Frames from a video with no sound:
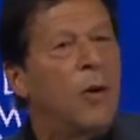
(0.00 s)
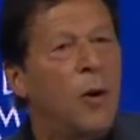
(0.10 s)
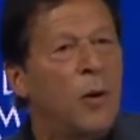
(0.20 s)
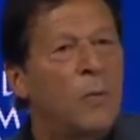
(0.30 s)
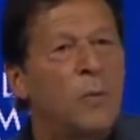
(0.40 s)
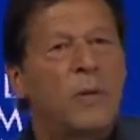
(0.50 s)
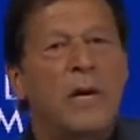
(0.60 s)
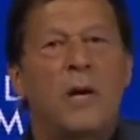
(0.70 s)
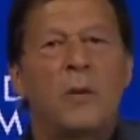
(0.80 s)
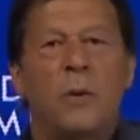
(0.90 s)
All
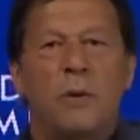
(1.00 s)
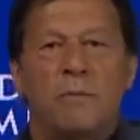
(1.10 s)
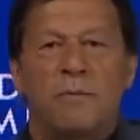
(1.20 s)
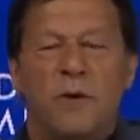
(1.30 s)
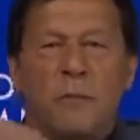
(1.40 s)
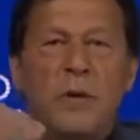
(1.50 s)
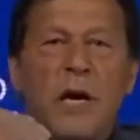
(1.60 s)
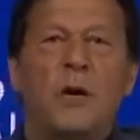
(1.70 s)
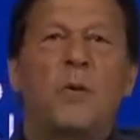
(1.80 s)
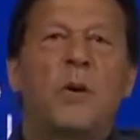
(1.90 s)
now, from
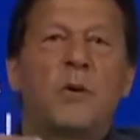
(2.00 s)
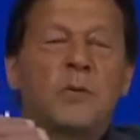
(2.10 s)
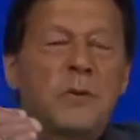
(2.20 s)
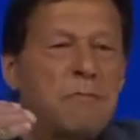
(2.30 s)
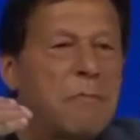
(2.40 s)
now on,